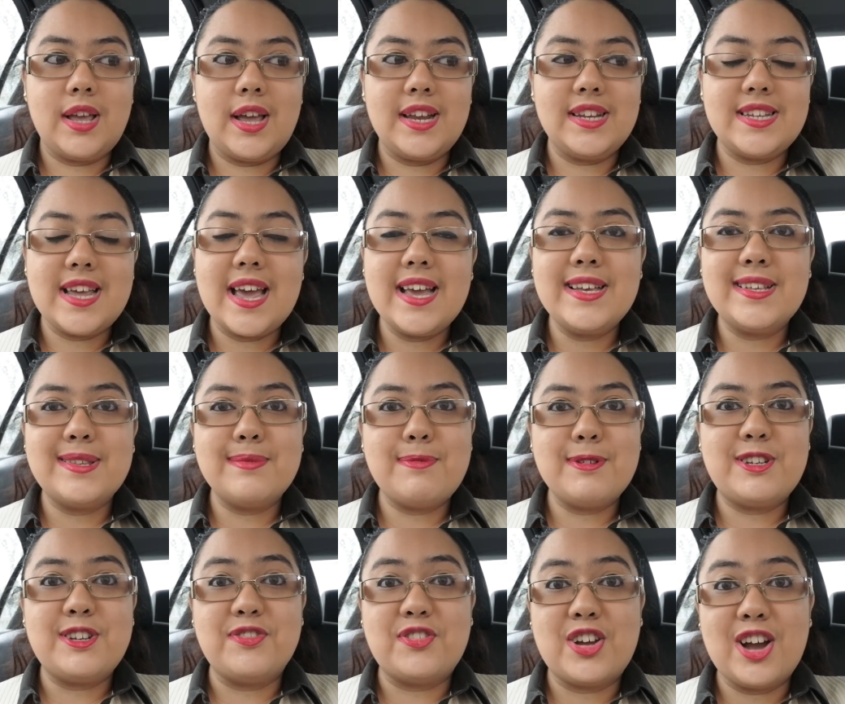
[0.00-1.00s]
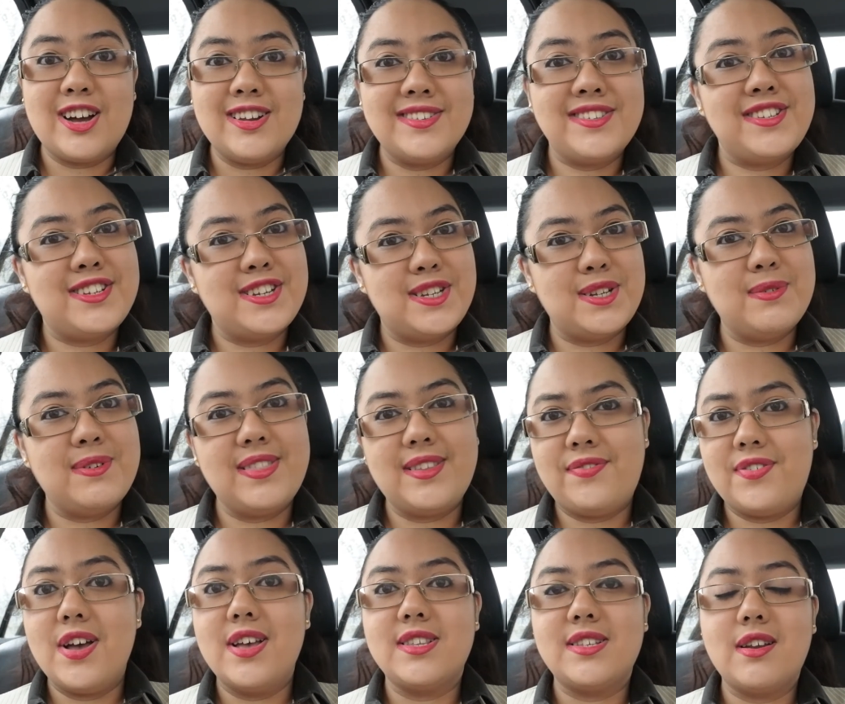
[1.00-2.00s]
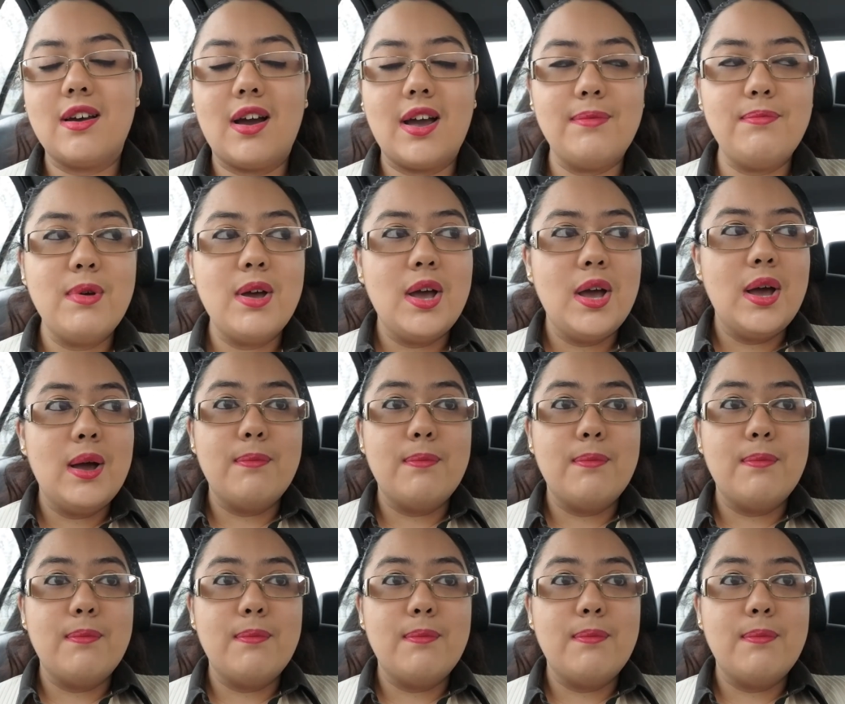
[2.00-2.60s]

it takes a bit of guts to do it the first time,